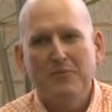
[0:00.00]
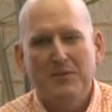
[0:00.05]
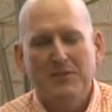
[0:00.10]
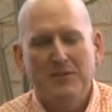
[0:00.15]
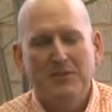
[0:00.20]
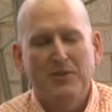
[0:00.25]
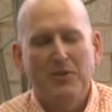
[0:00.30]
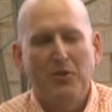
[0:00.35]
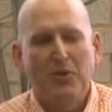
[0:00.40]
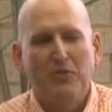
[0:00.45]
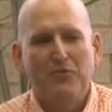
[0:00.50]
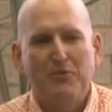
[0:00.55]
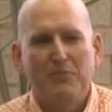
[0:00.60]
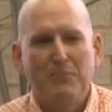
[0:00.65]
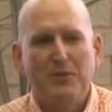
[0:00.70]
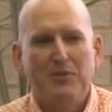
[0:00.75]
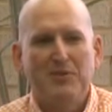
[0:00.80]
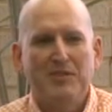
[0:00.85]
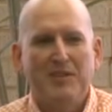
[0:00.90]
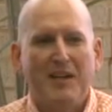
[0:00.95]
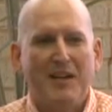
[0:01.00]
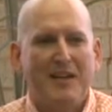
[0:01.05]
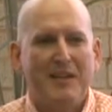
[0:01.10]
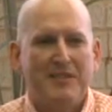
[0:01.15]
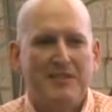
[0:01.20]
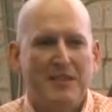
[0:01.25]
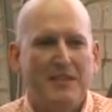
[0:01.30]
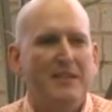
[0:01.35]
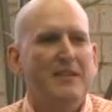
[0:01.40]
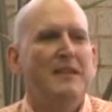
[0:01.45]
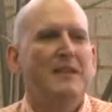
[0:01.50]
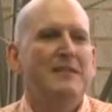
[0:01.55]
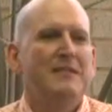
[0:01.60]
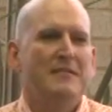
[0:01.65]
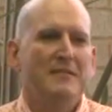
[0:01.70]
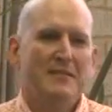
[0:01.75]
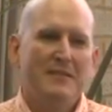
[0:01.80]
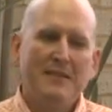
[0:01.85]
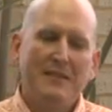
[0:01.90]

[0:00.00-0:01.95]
was a total for both sides? Again,